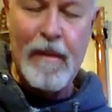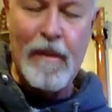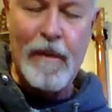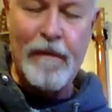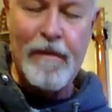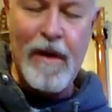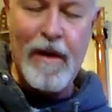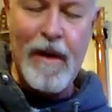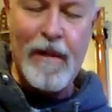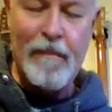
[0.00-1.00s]
are
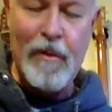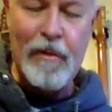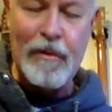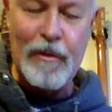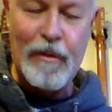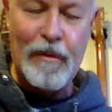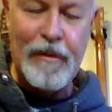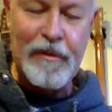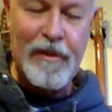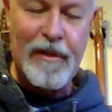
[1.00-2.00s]
very musical.
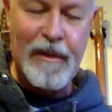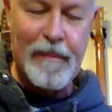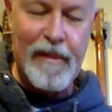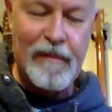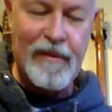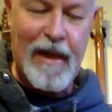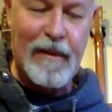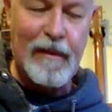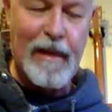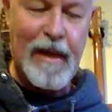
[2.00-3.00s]
This is a little bit of
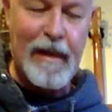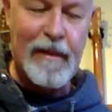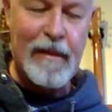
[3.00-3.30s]
cycle 8.